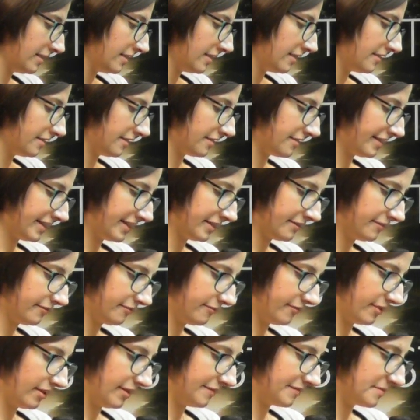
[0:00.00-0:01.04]
They're thankful
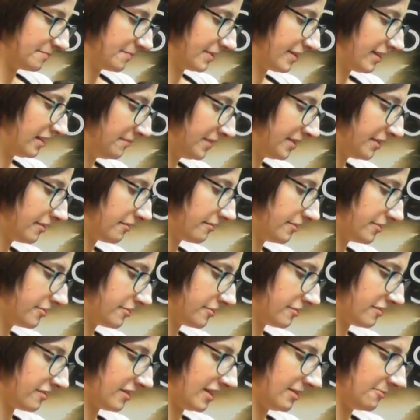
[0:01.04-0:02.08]
for after becoming a
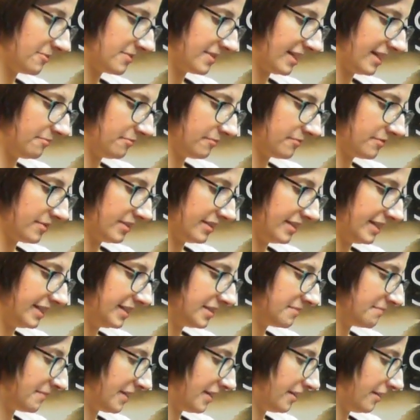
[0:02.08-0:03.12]
Christian, I was able to lead
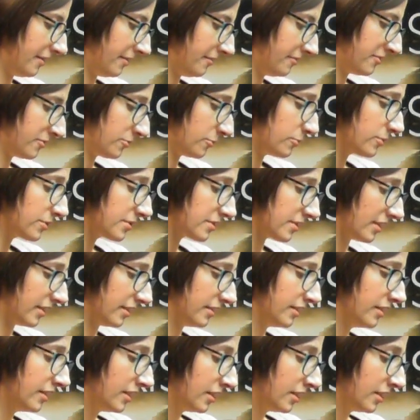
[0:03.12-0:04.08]
my own daughter